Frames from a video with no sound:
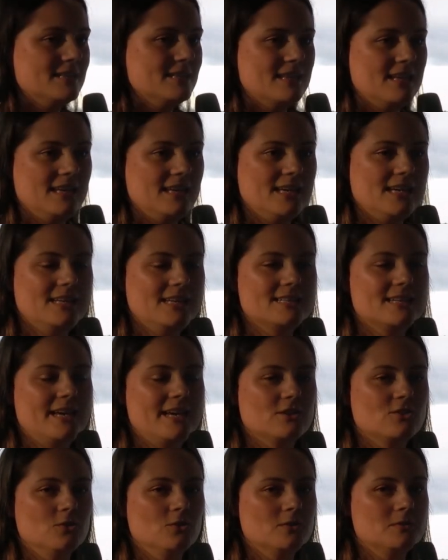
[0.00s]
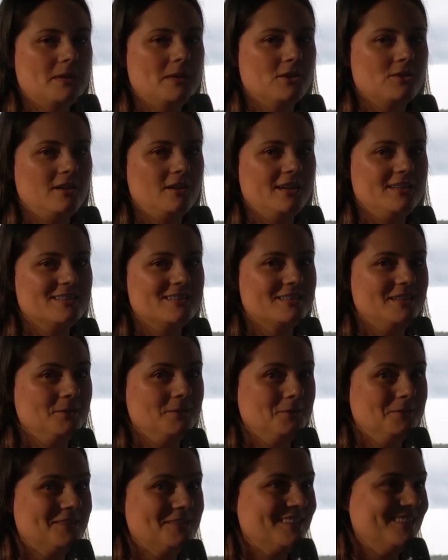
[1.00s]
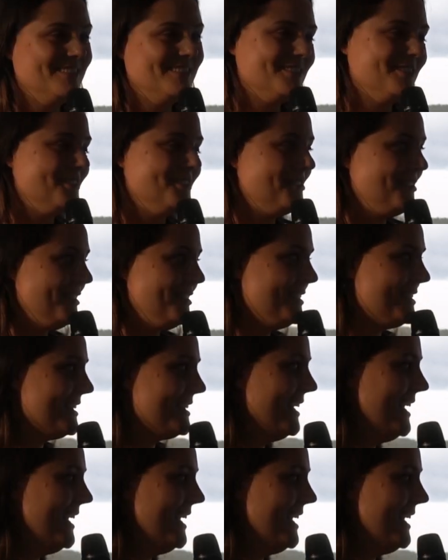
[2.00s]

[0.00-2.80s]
to the International Specialised Skills Institute,